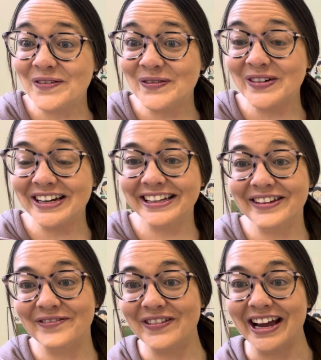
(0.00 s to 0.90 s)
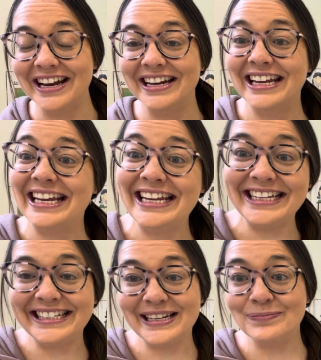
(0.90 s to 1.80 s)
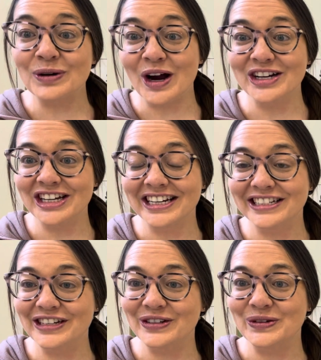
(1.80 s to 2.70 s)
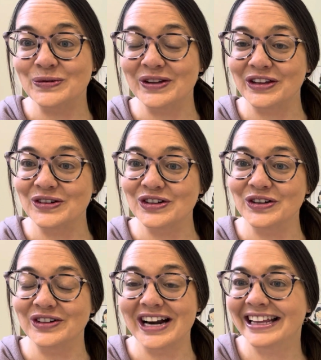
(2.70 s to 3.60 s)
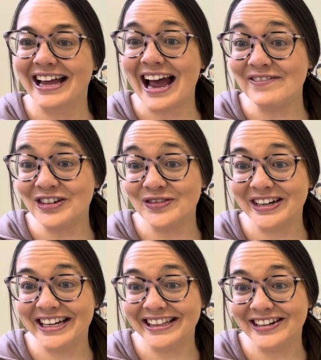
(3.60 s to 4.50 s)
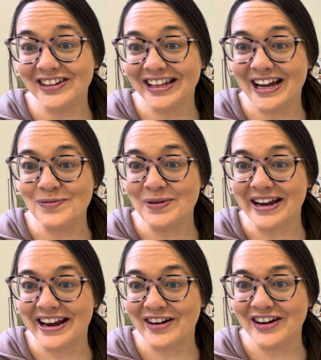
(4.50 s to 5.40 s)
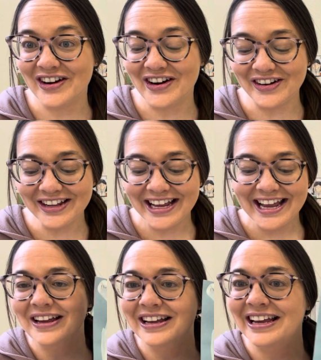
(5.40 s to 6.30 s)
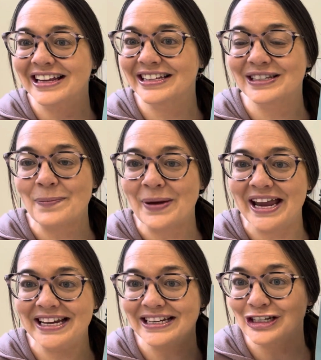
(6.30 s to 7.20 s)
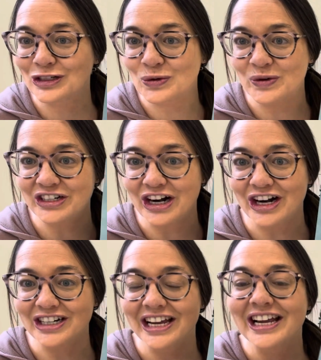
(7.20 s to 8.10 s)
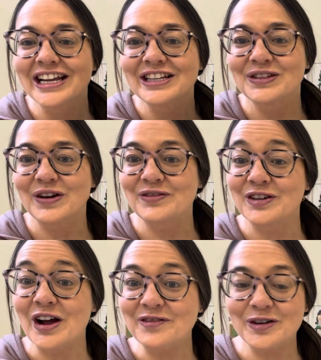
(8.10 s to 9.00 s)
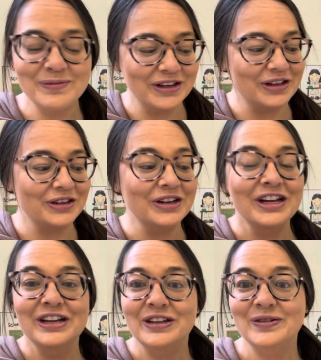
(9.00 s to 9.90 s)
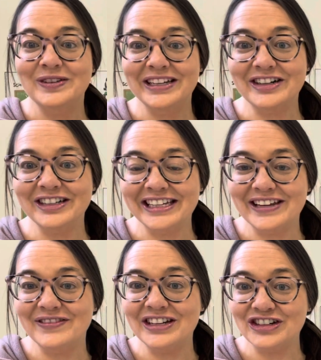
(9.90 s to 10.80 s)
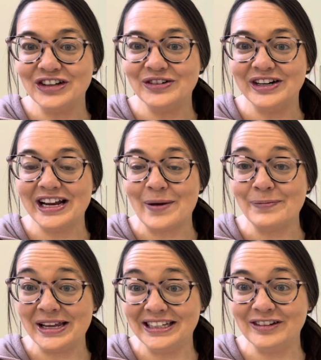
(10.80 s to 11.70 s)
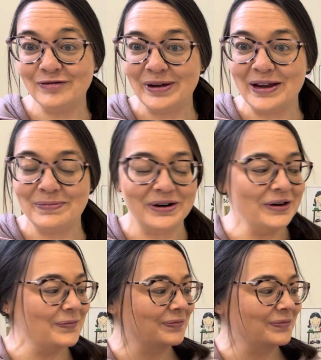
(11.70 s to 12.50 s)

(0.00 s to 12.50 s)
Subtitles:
really fun, easy project to do with your children after reading Little Cloud by Eric Carle is paint squish art. So if you're not familiar, you literally give the children a piece of paper